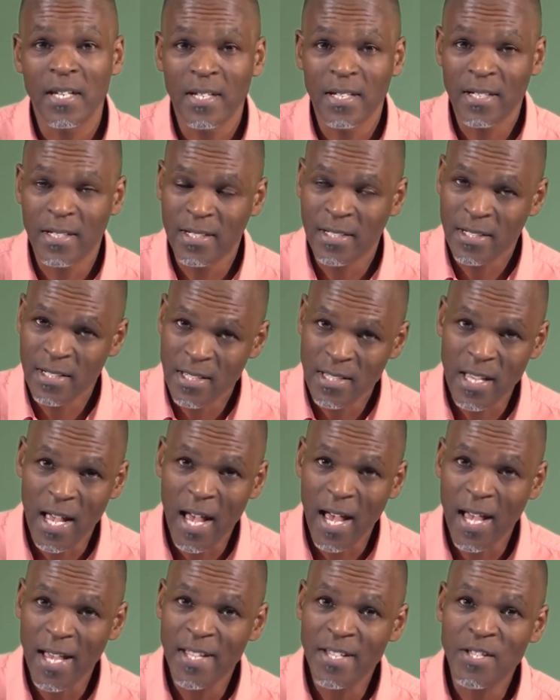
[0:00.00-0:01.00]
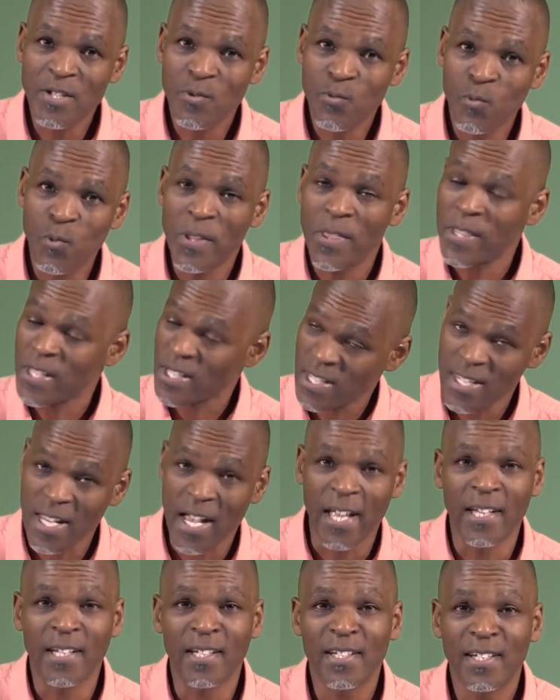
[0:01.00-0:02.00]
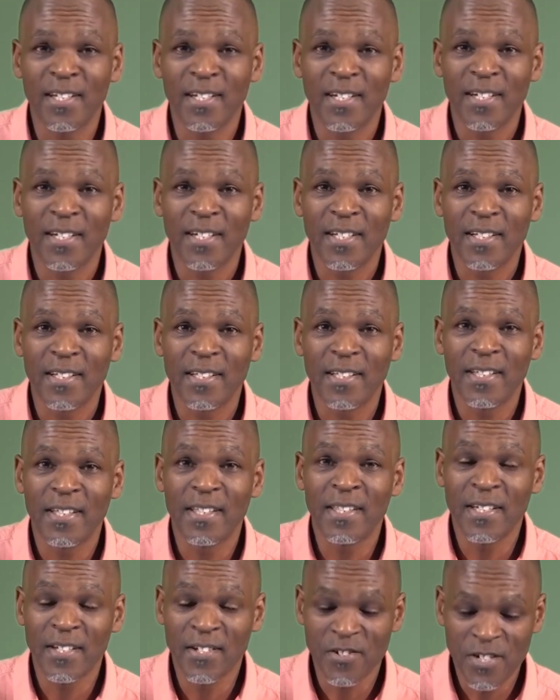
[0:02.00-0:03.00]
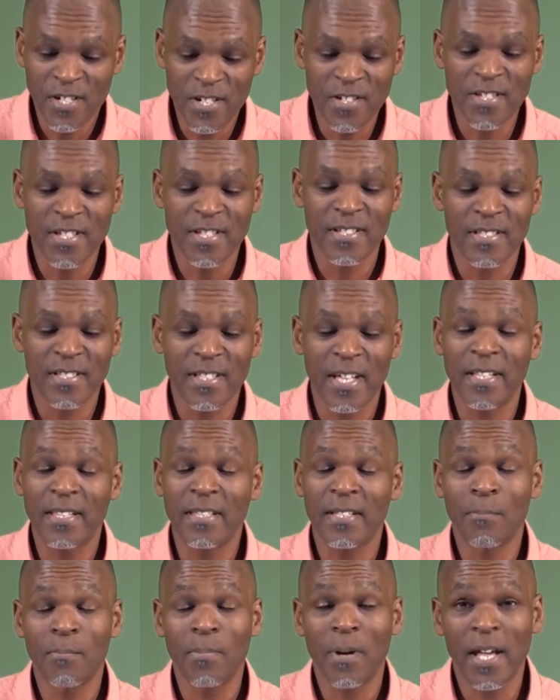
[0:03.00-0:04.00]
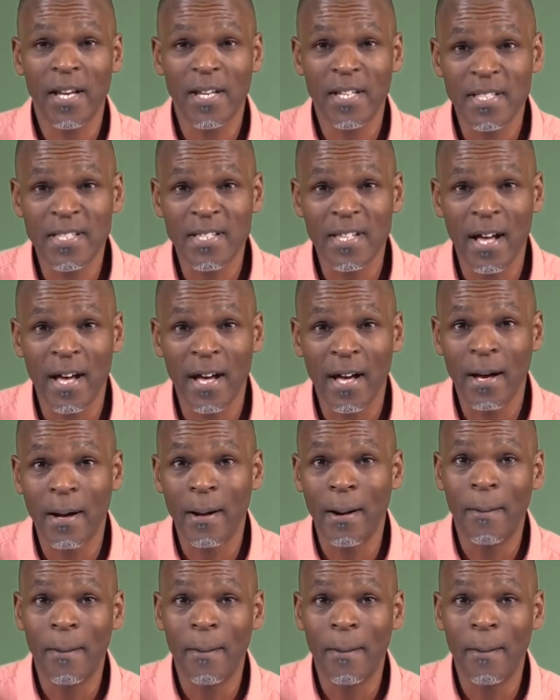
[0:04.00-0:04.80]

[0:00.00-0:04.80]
resides with the sun. The reason that the planets are